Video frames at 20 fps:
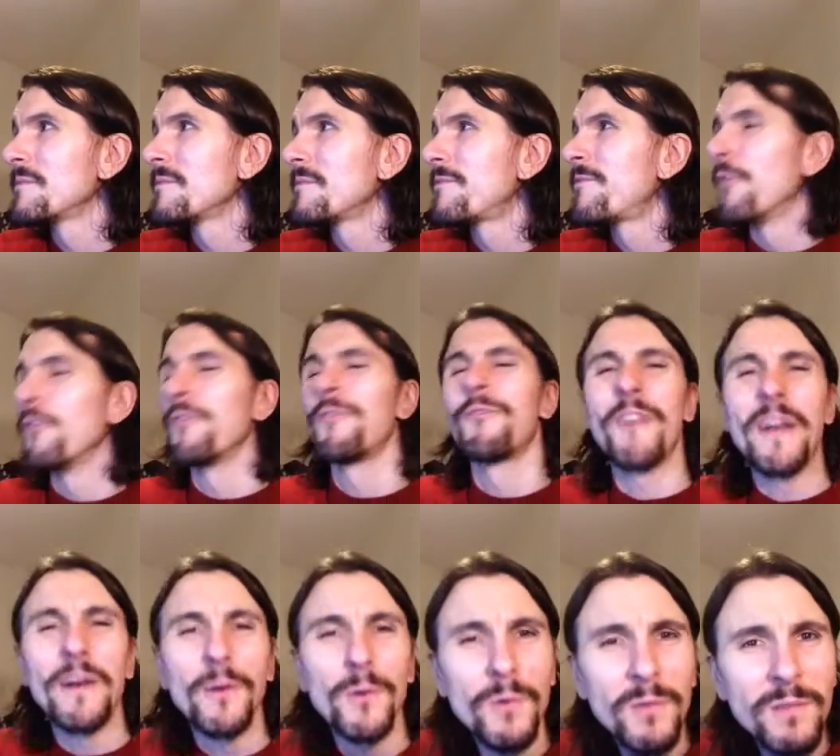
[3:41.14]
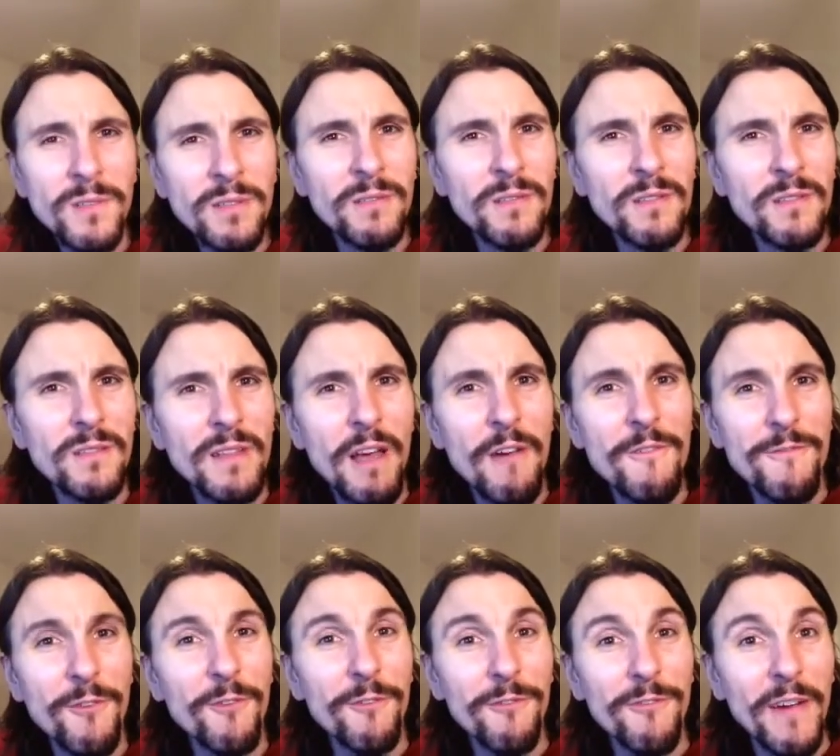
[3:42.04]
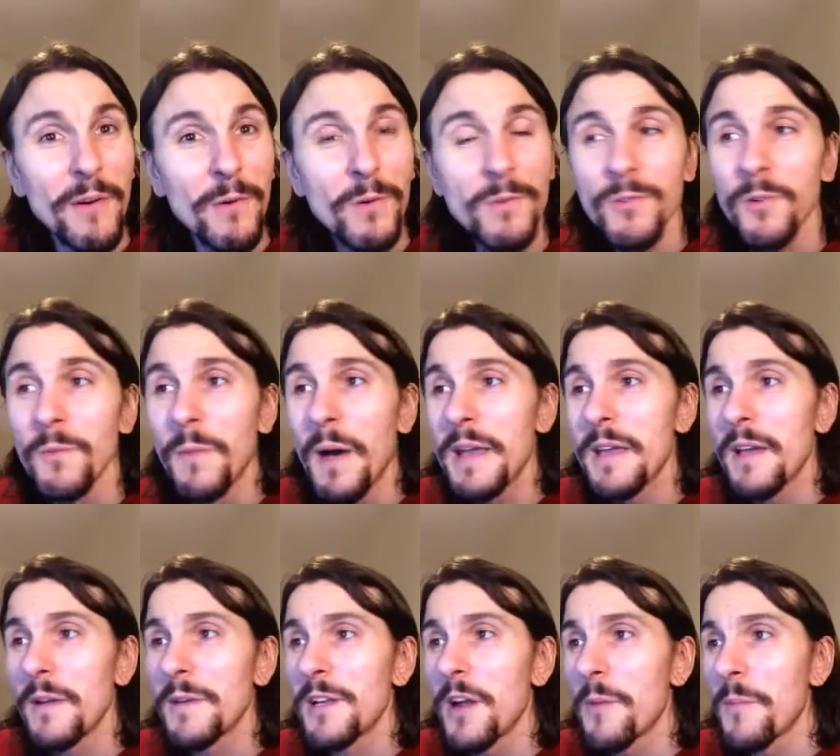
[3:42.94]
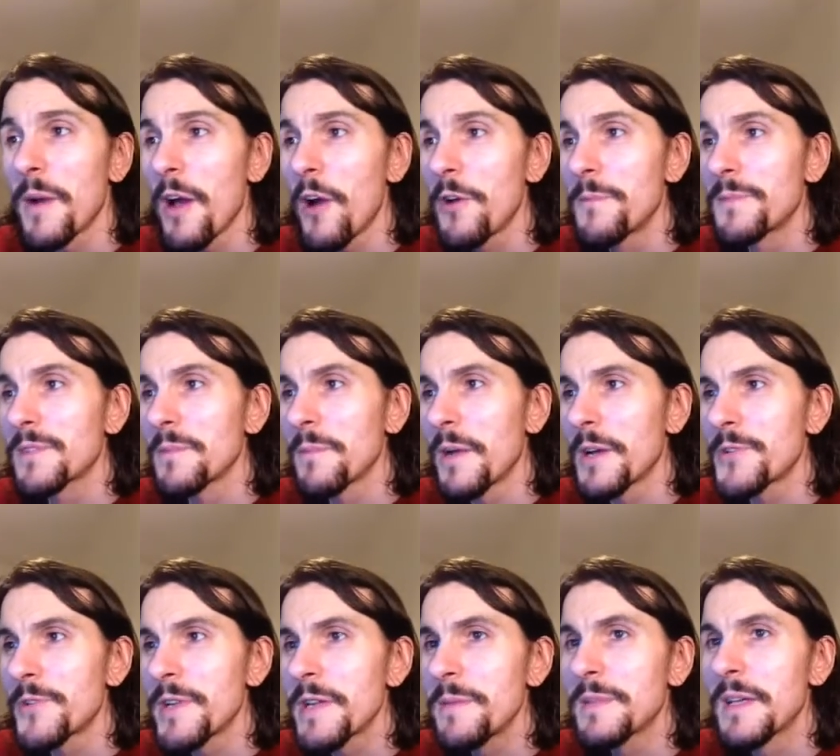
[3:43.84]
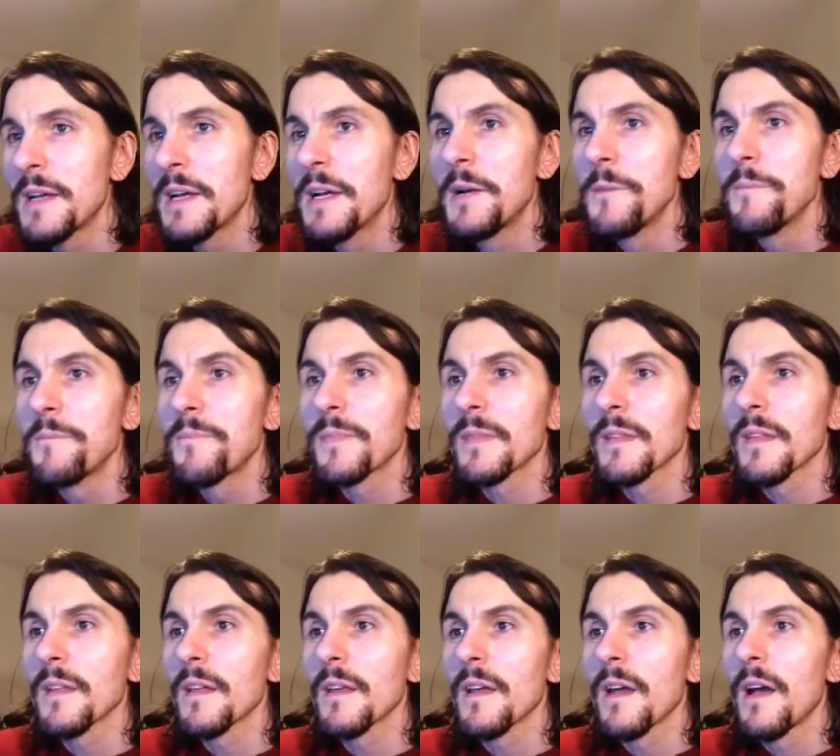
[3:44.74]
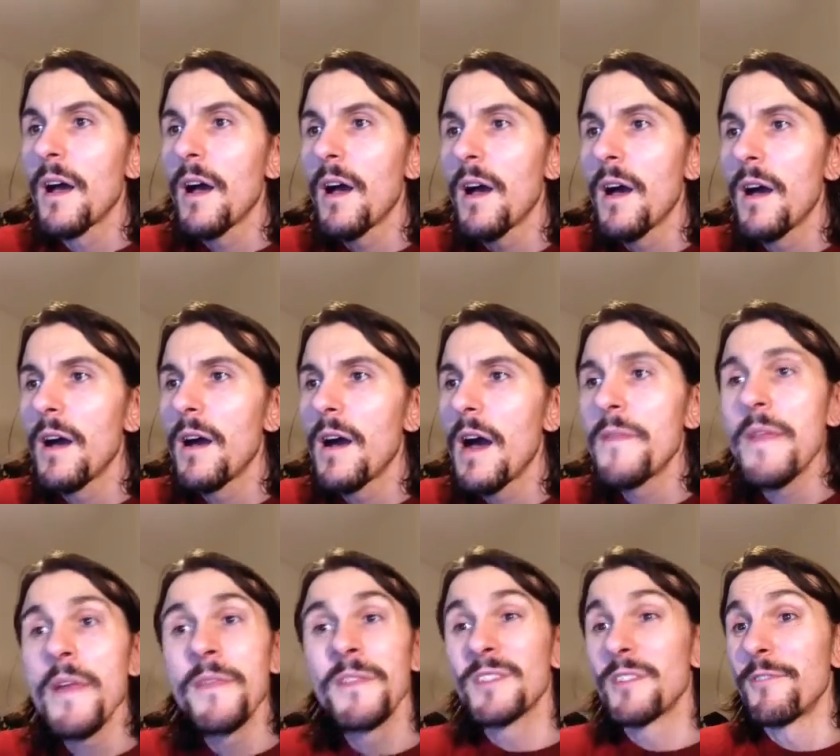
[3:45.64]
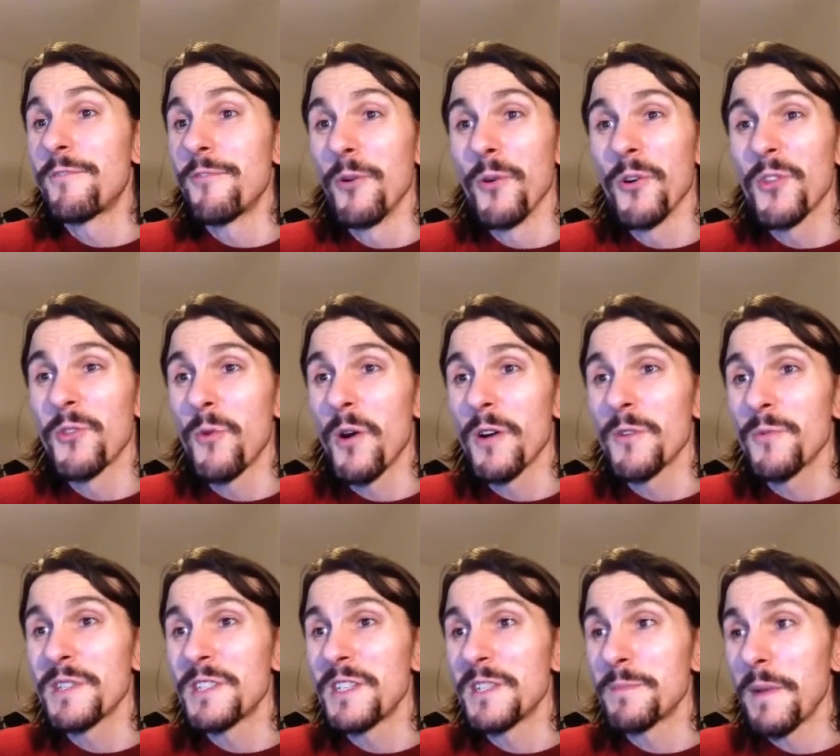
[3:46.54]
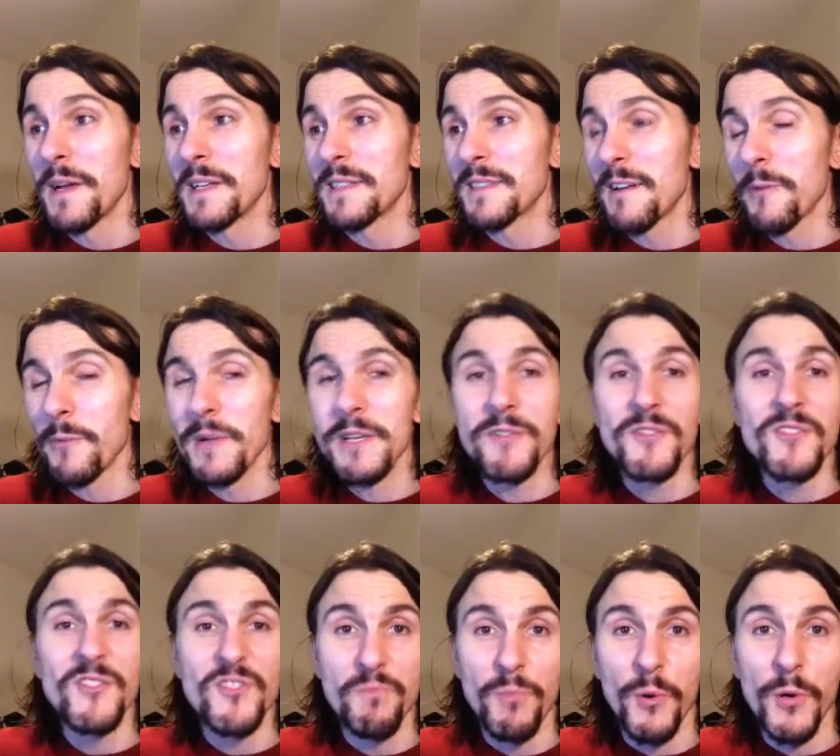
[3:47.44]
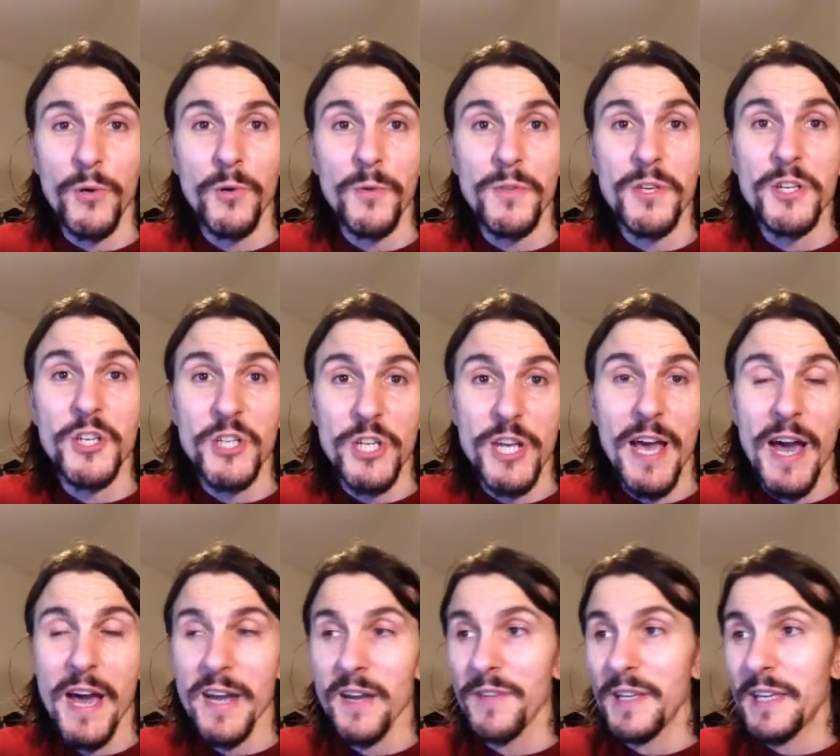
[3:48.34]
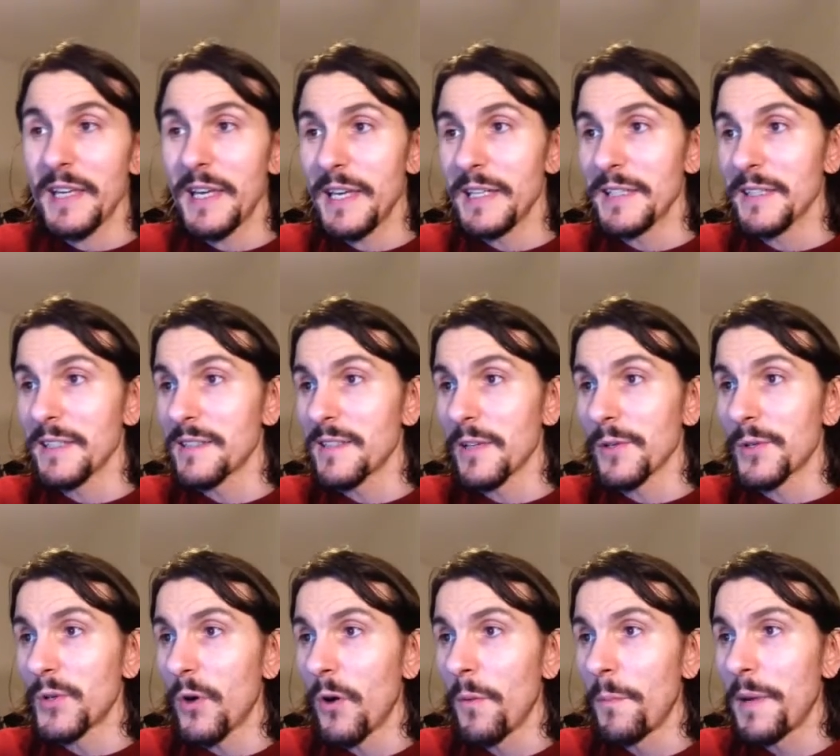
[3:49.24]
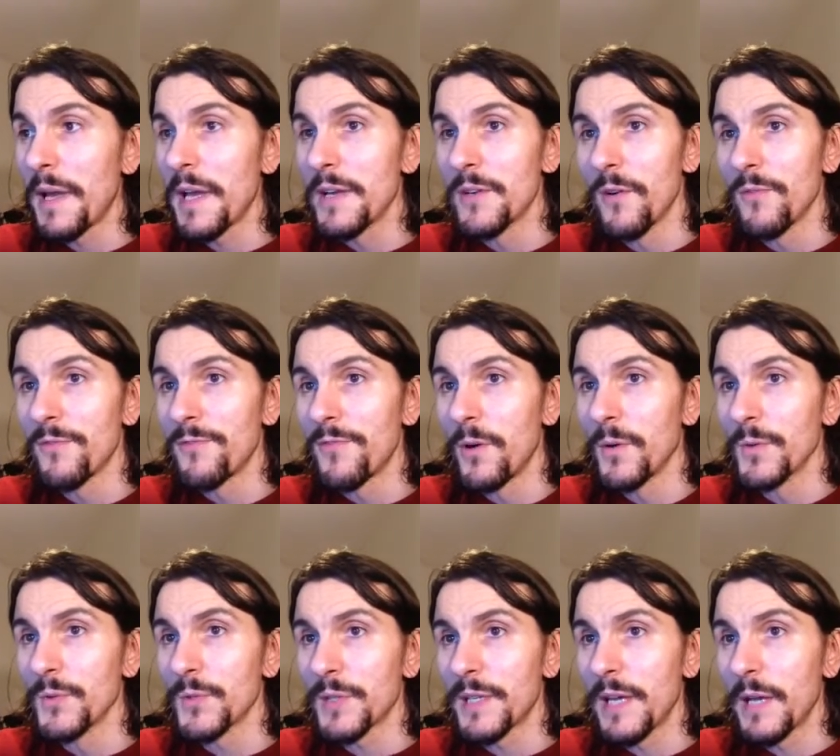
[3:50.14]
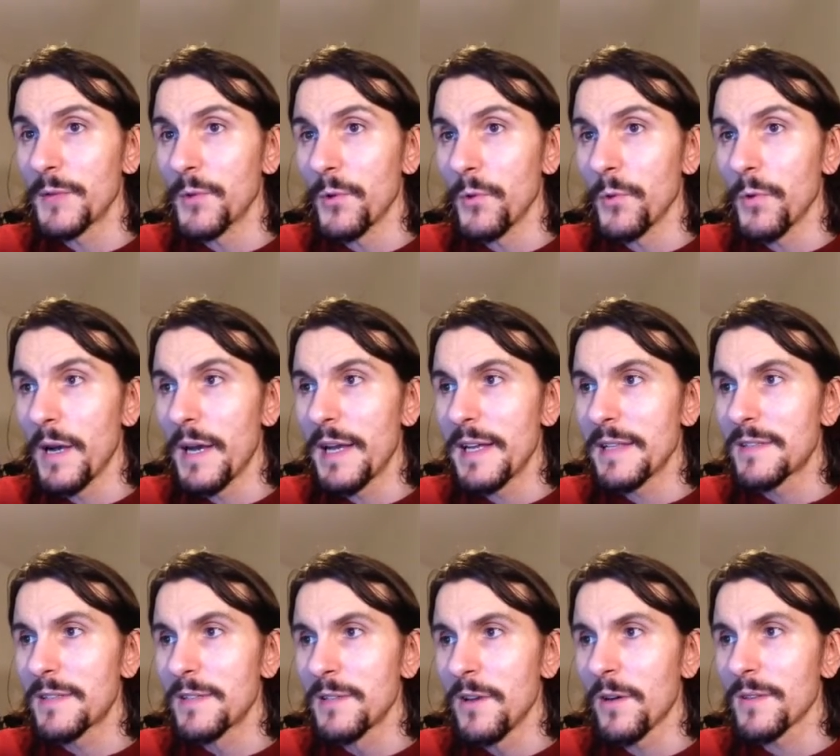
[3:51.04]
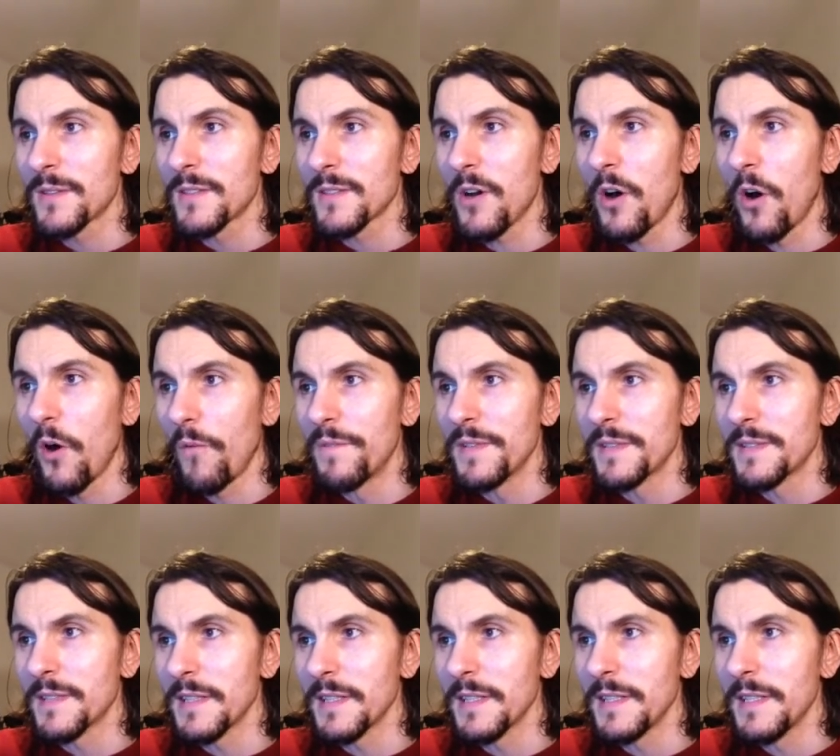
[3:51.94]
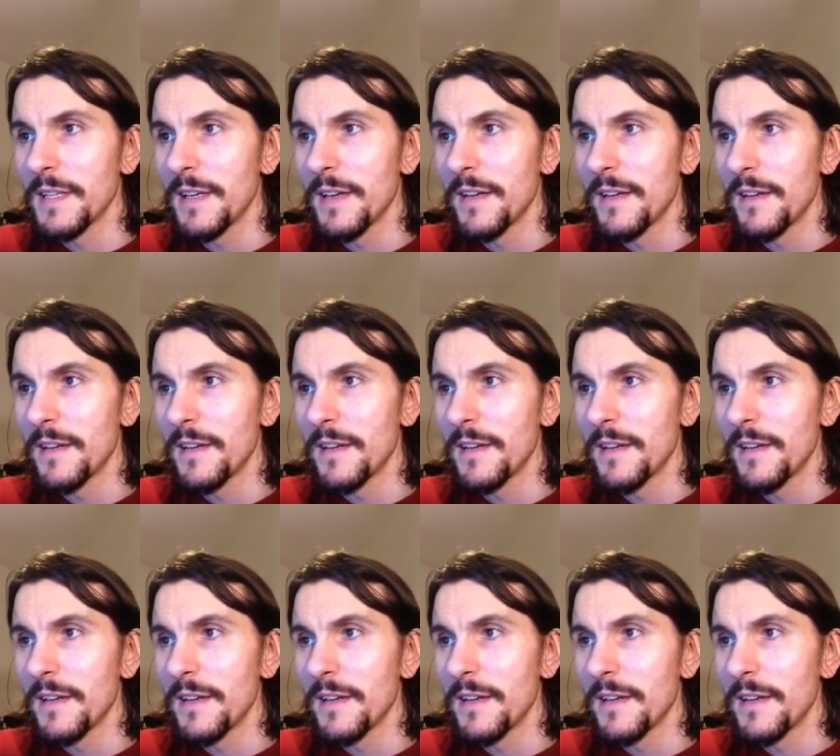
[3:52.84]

fulfilled, that fulfilled all my, you know, my hopes and my dreams. Uh, and then there's the fourth one, which is basically when you spoil the shit out of a kid. So, comble un enfant de cadeau. It's not, obviously,